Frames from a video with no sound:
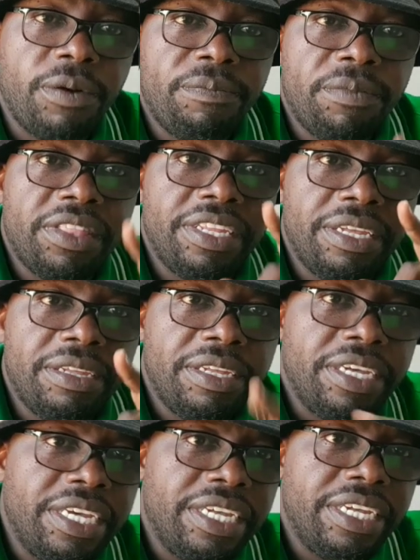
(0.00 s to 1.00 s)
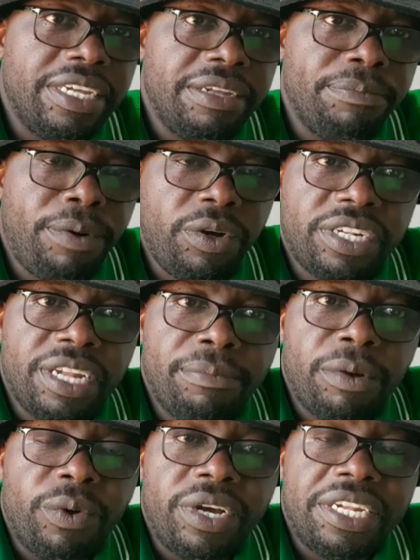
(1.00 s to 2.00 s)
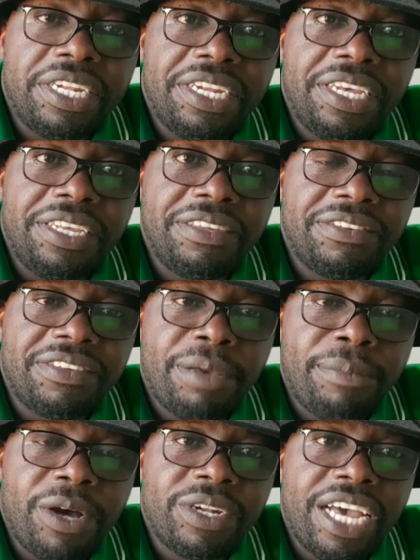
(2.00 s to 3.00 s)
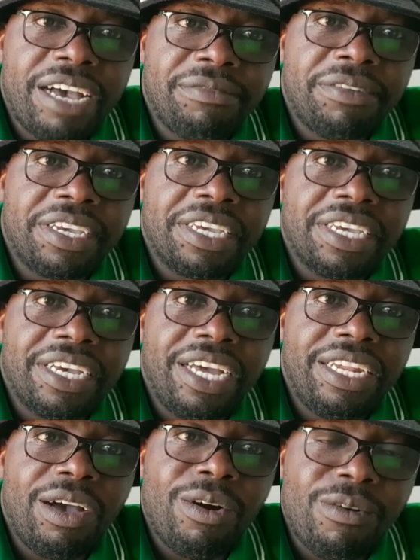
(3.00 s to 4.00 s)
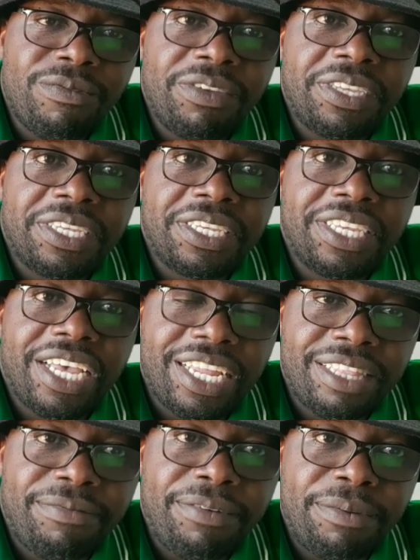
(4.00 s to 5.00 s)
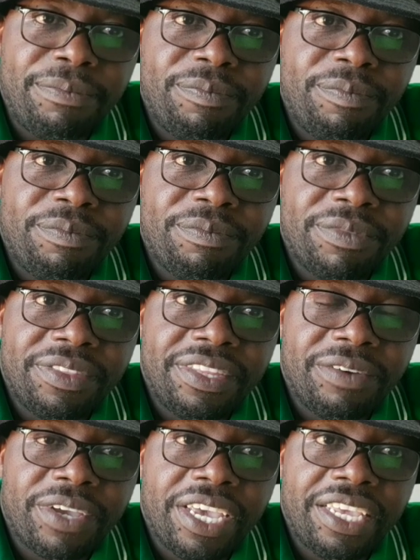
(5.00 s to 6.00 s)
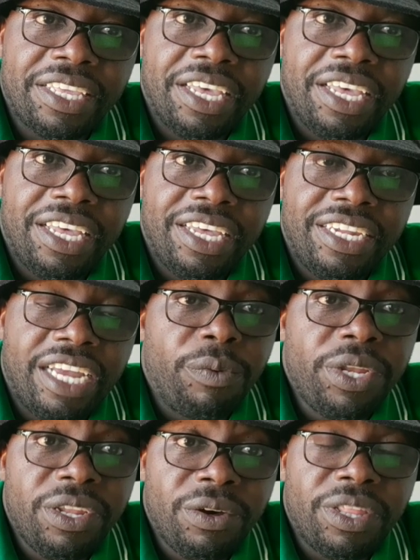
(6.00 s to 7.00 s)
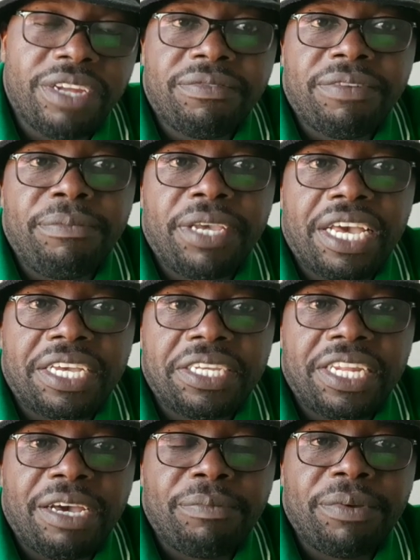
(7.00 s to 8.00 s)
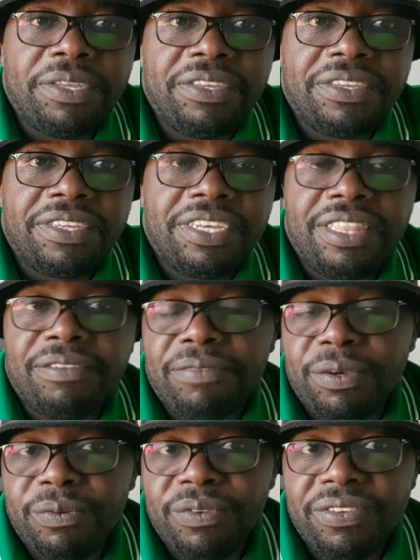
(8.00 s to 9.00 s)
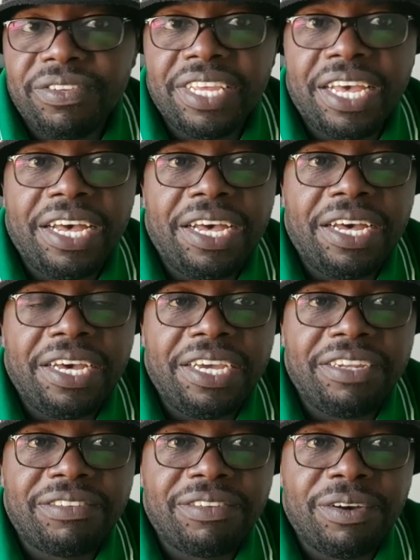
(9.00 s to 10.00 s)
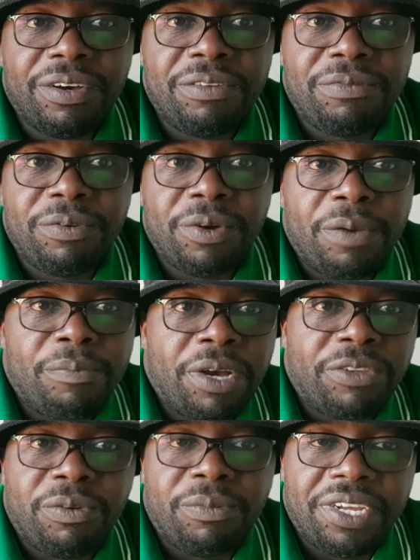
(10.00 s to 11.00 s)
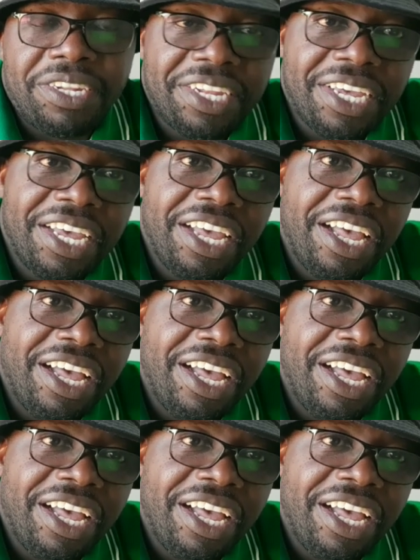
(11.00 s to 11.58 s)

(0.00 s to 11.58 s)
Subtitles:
So, point number one is about having an office at the farm. Okay, now we know that farming actually happens in the fields. And so if you're a macho man,